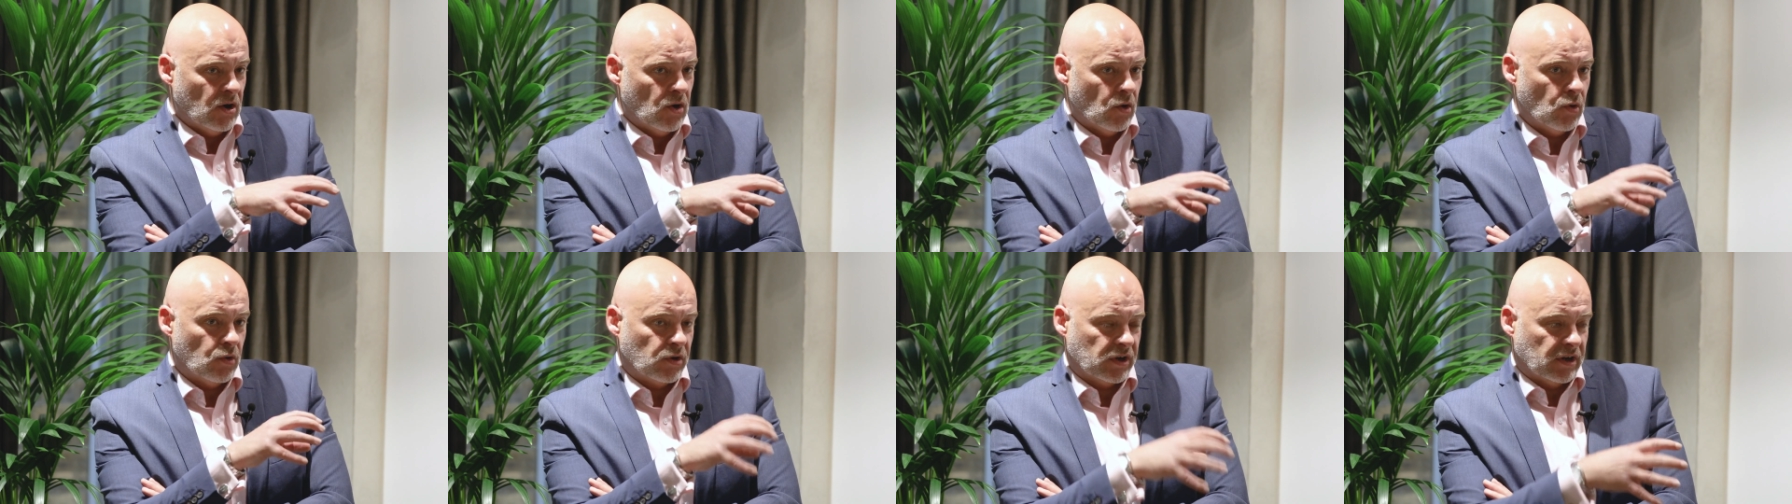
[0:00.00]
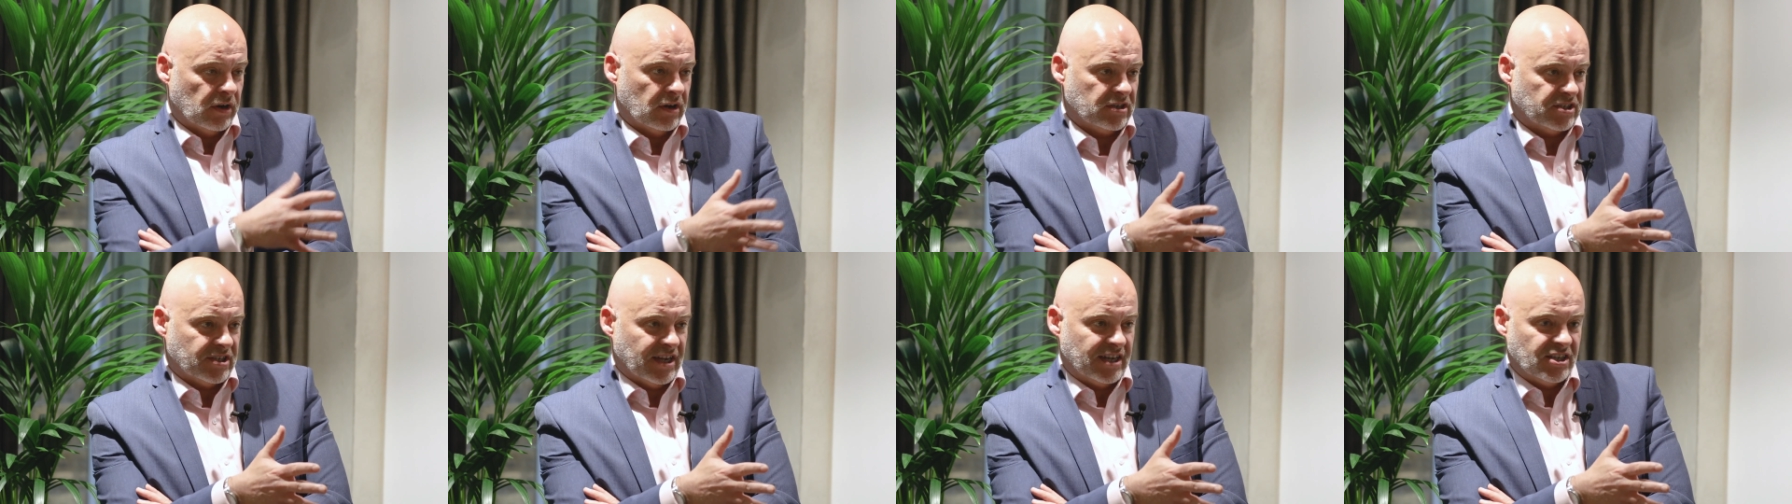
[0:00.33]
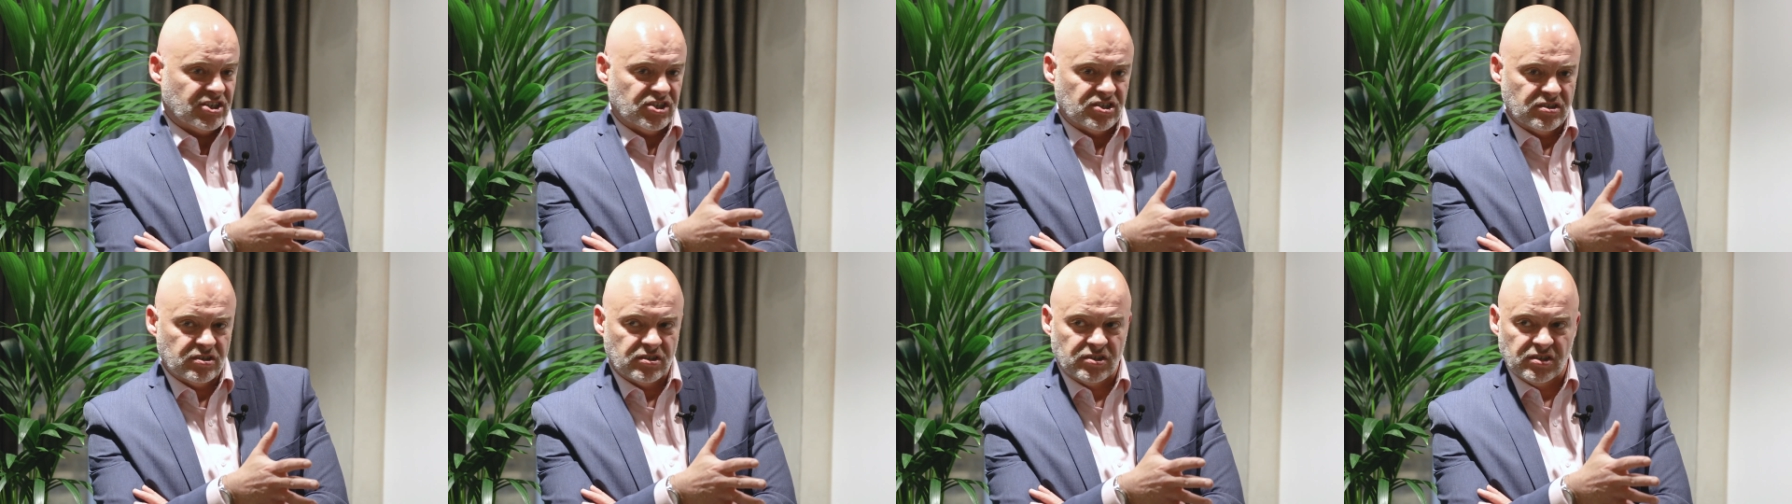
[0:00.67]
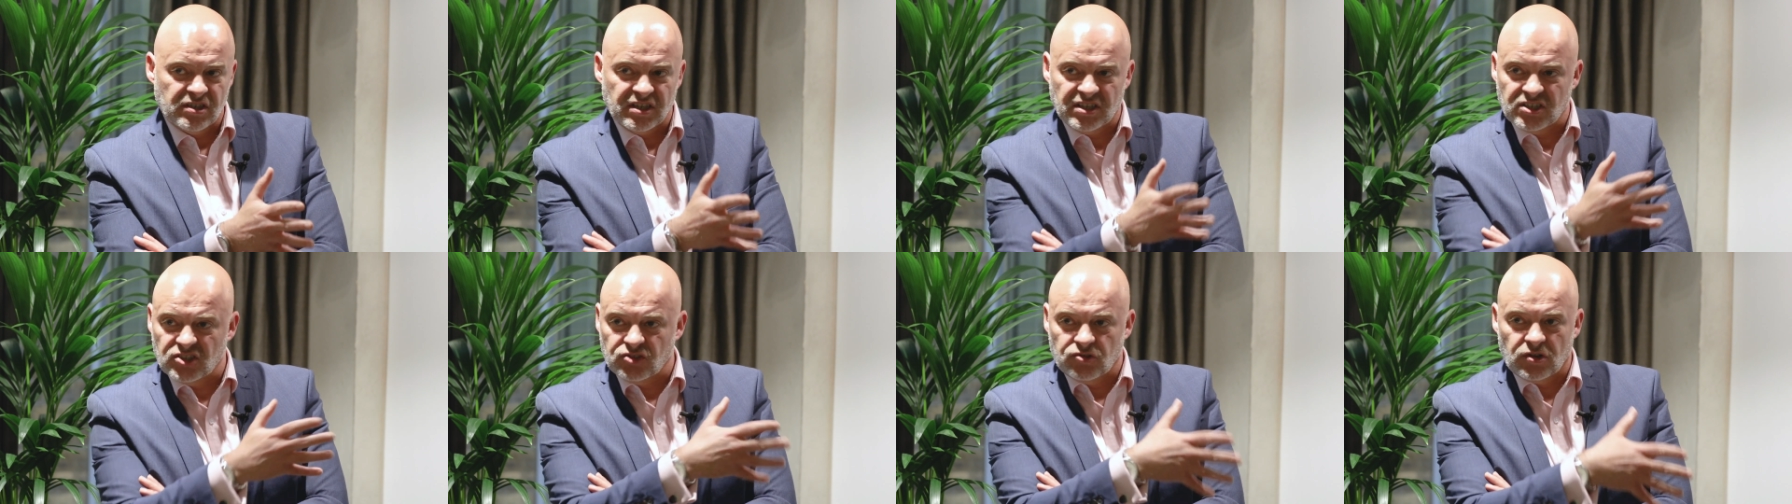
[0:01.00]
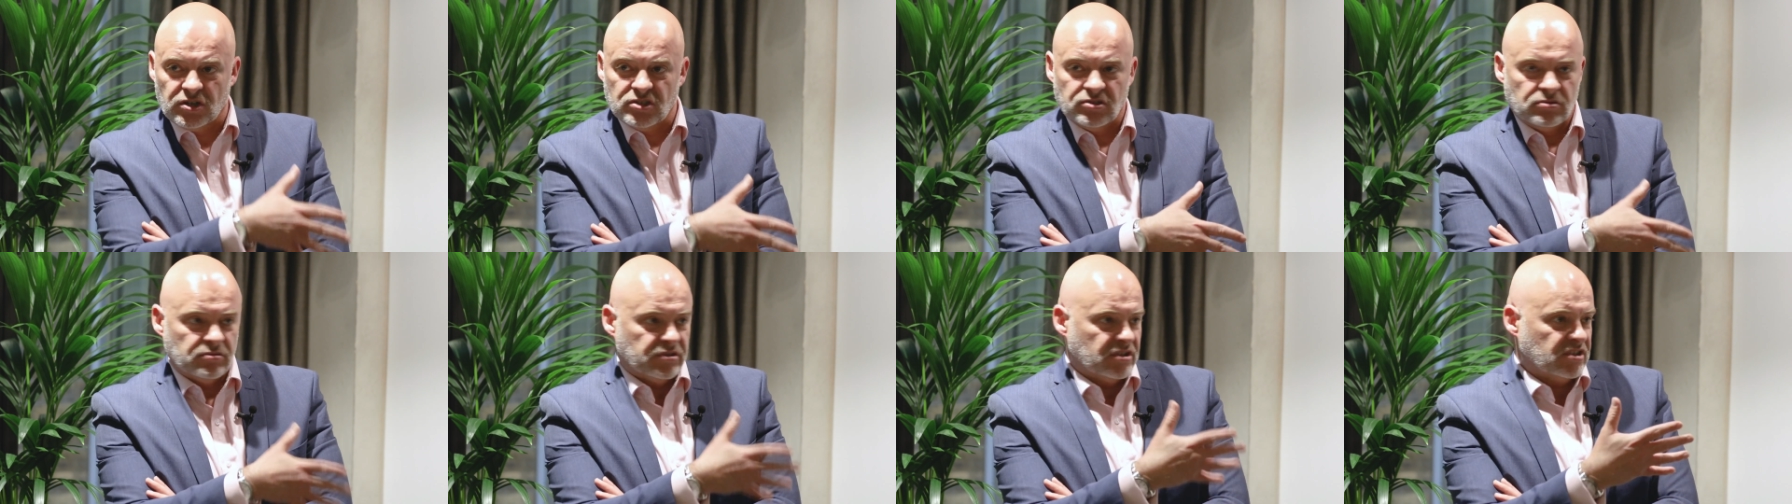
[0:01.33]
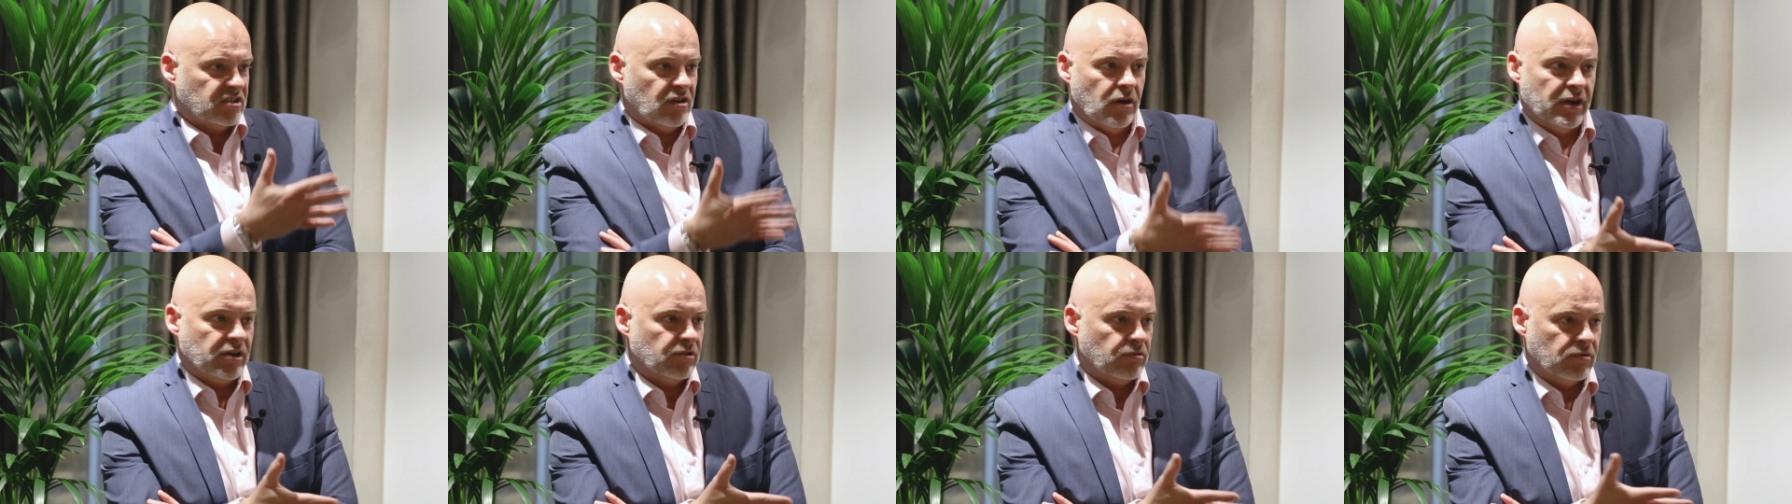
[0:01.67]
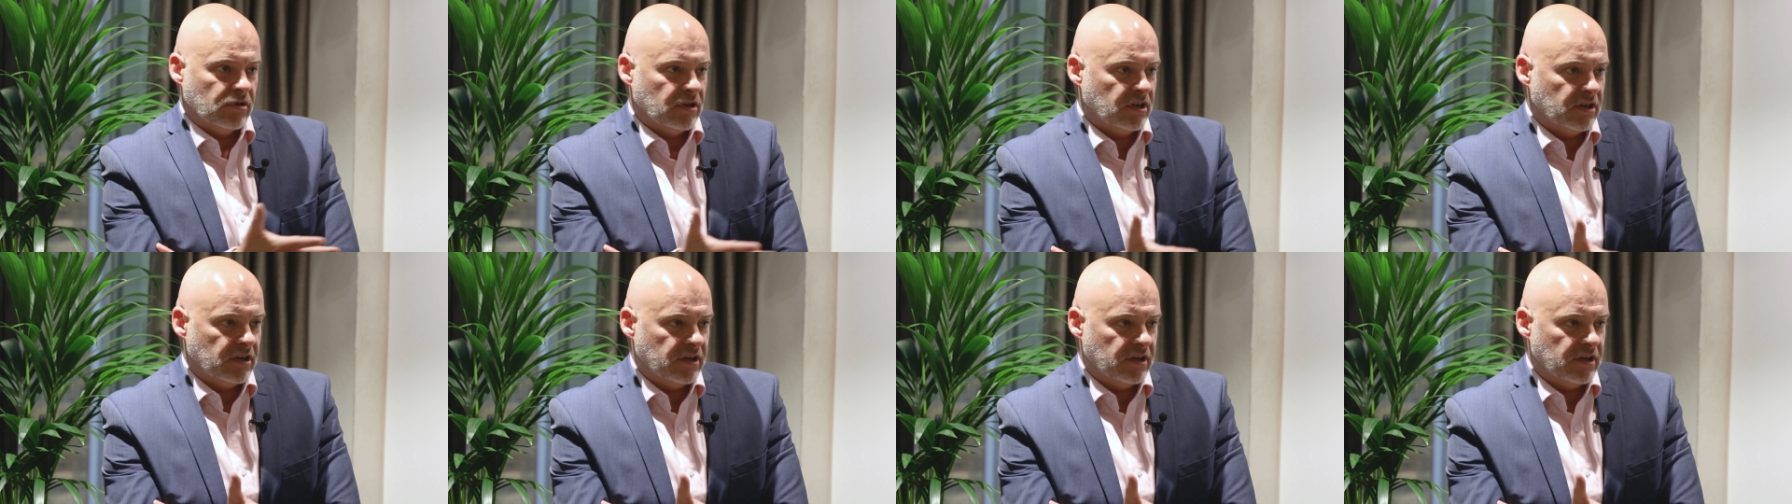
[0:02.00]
organisations, an instructional designer or